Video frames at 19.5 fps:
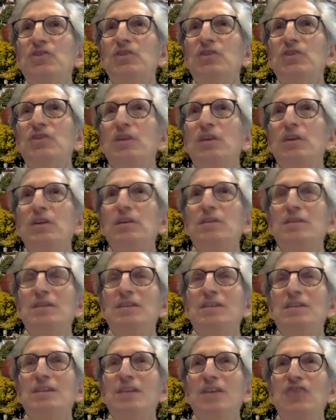
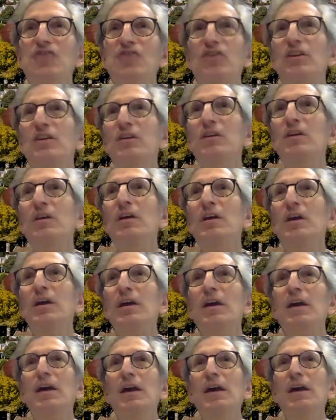sensation
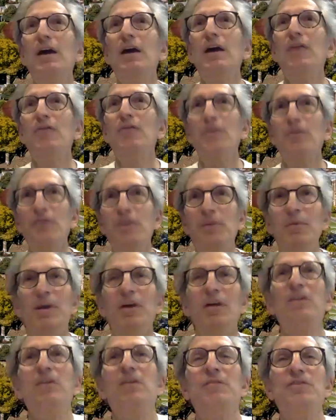for a female
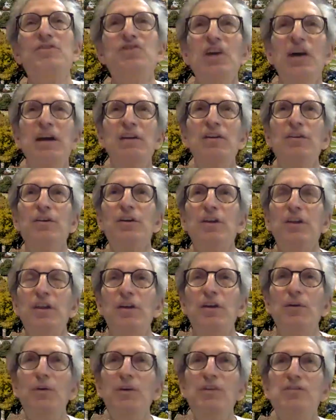in their vagina or
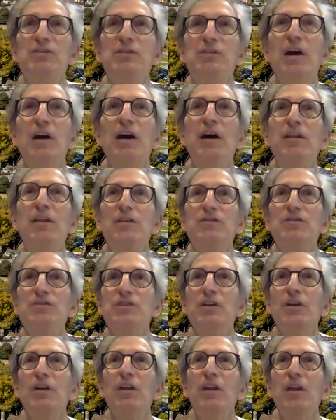clitoris, there's
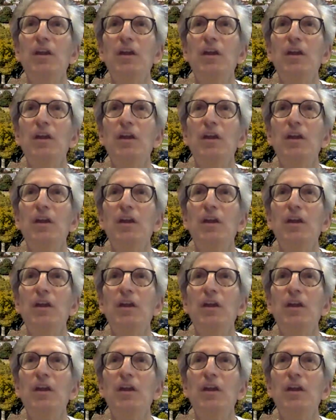still